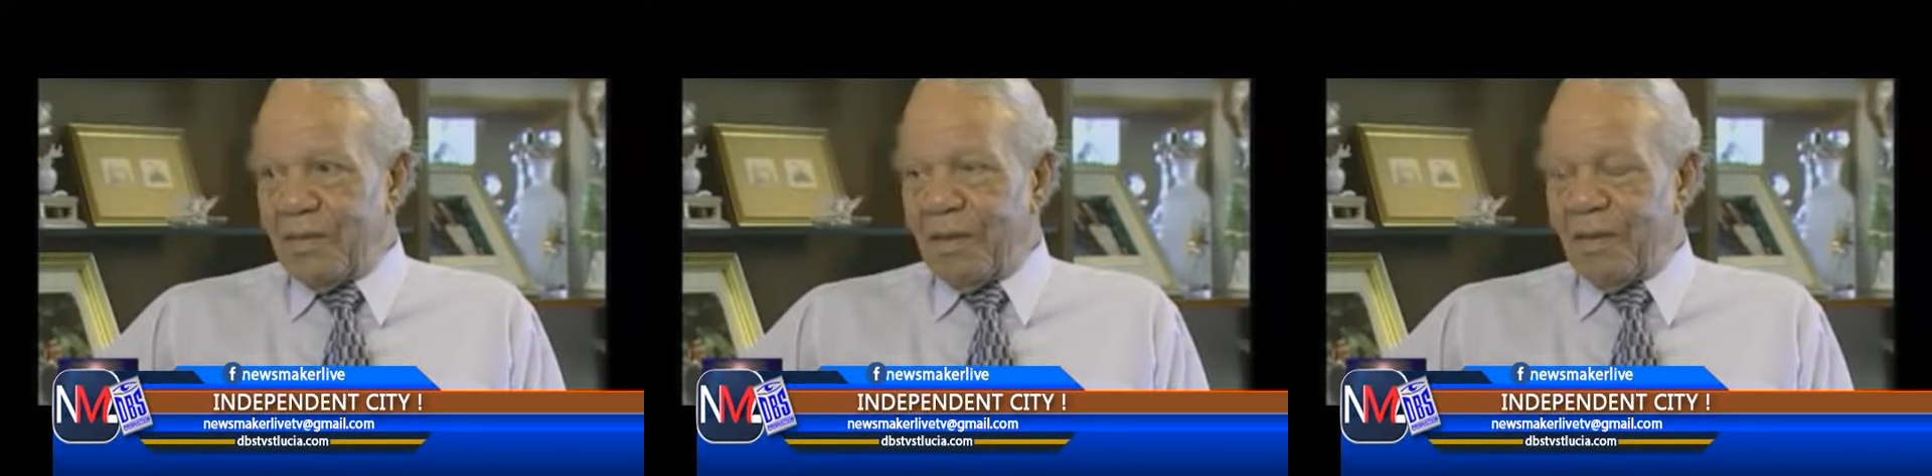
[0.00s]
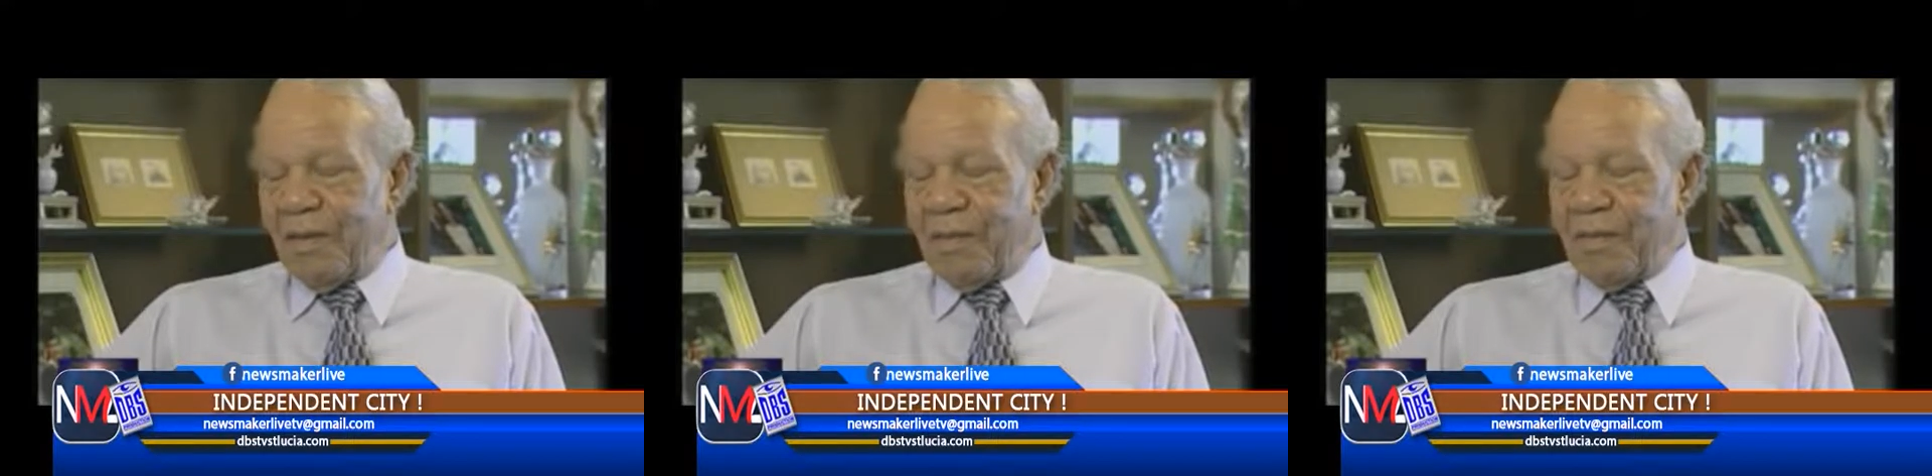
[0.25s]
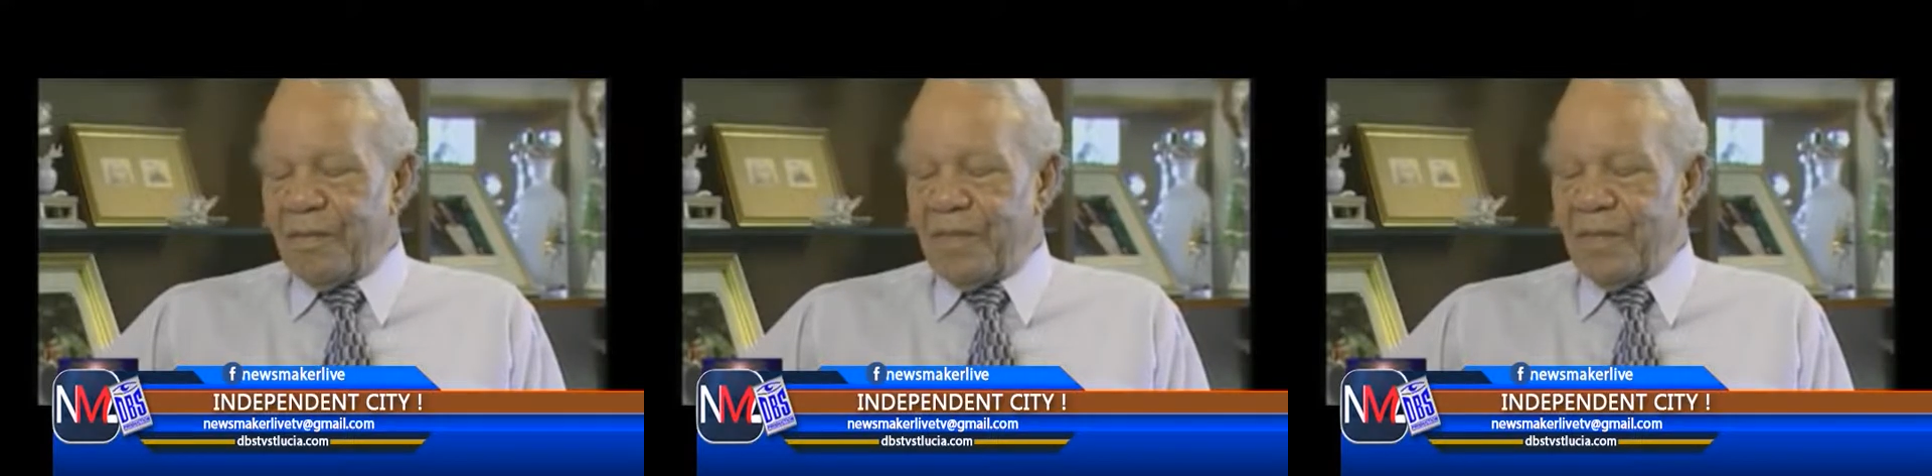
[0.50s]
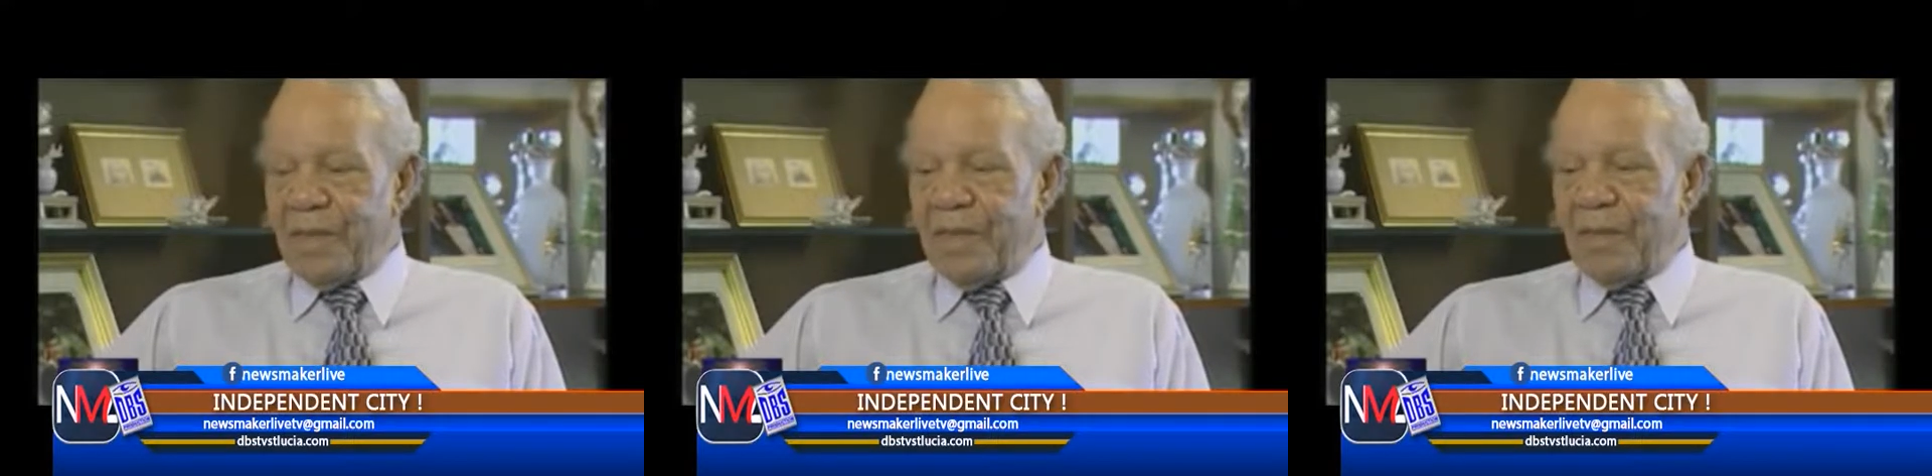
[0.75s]
Compton would
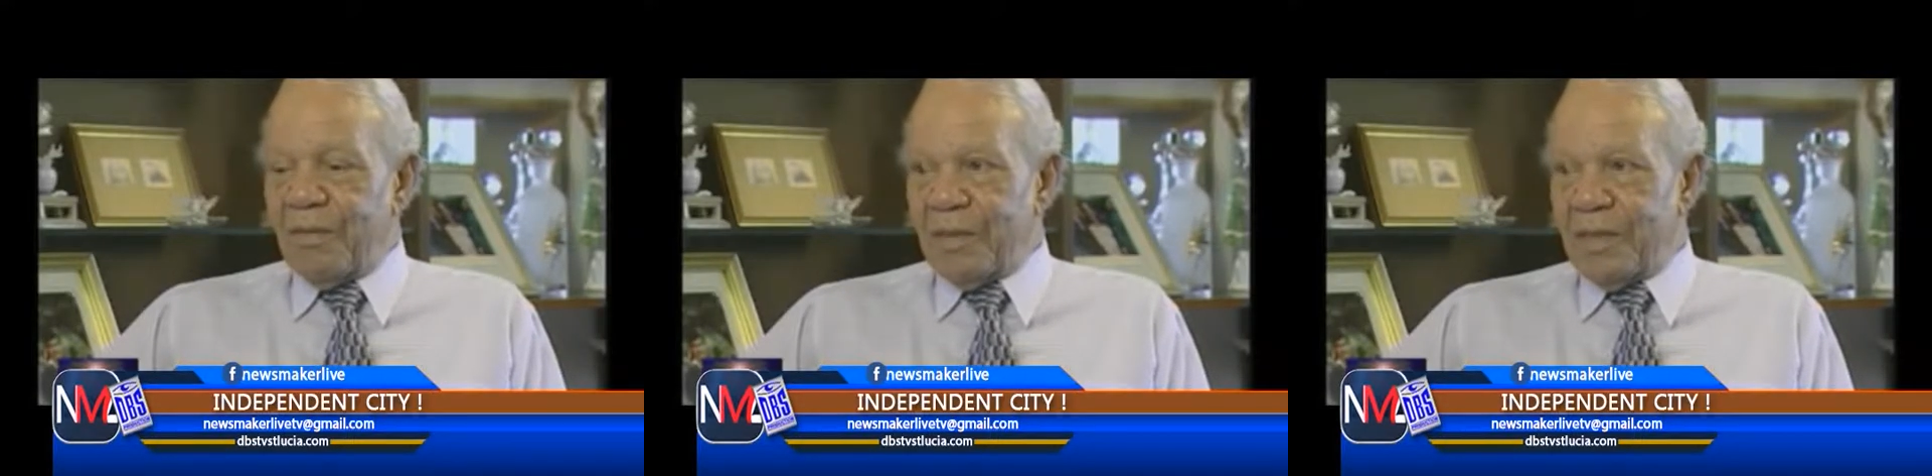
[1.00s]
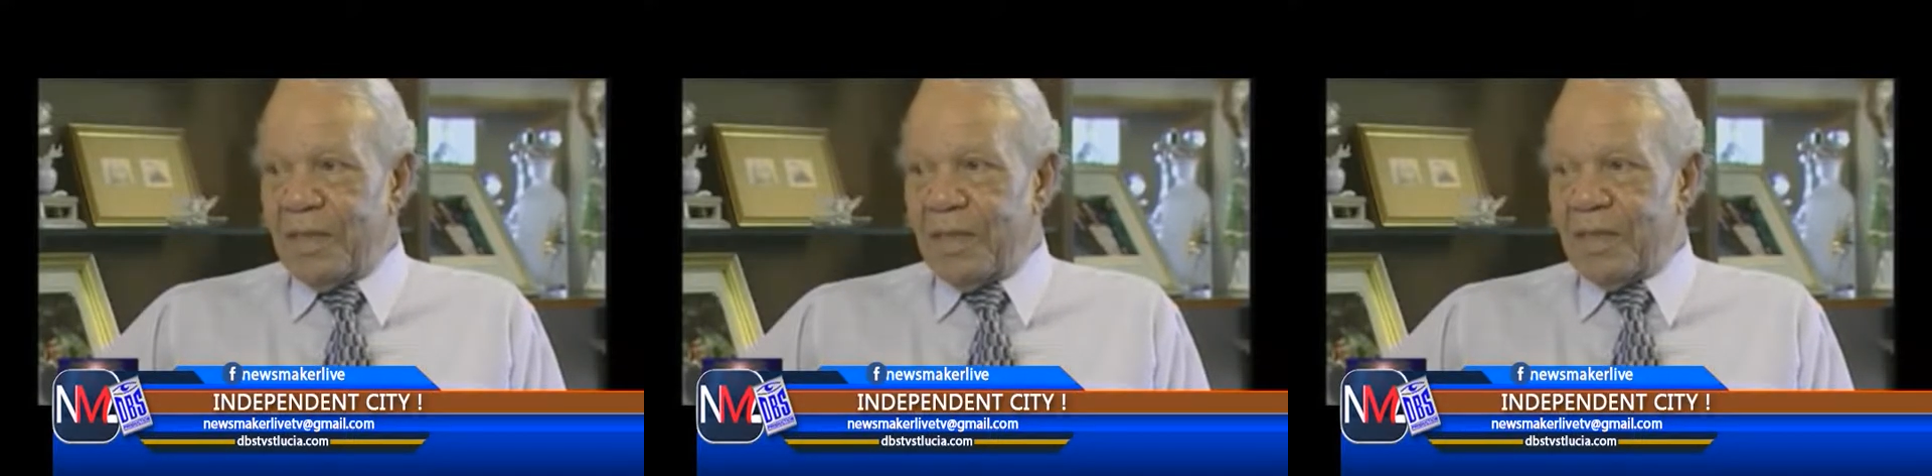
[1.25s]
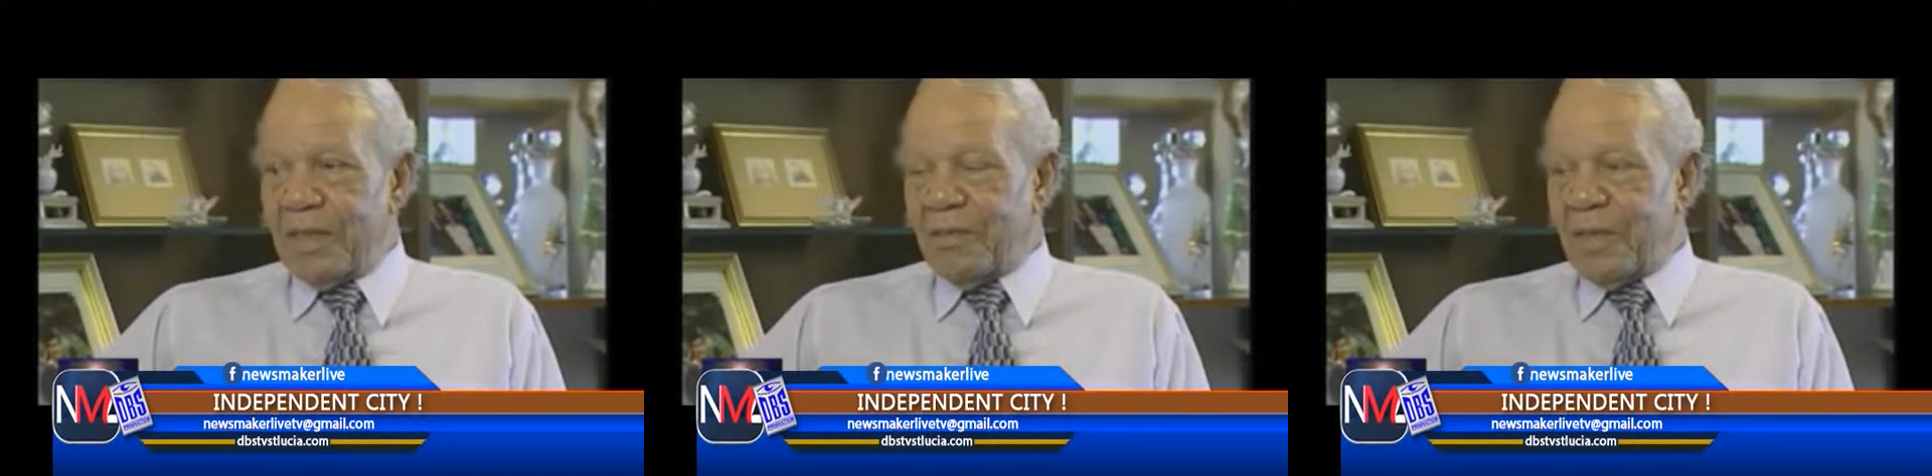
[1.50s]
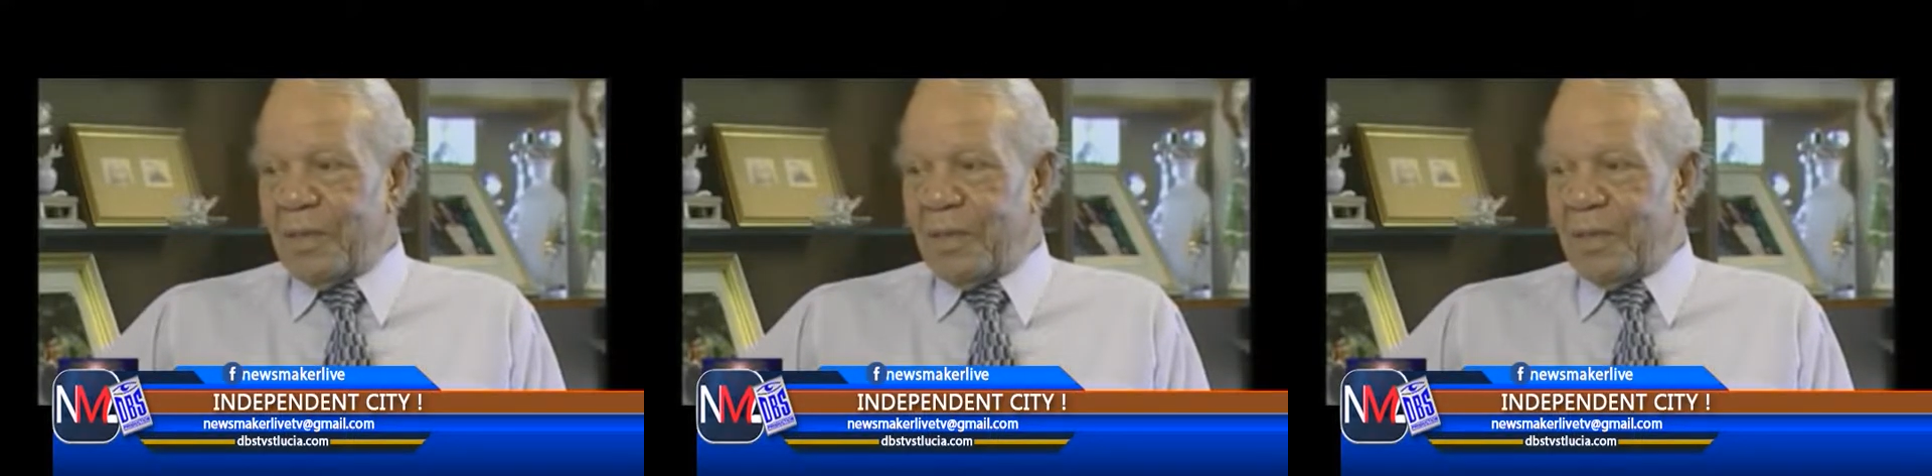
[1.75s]
say to me, Peter,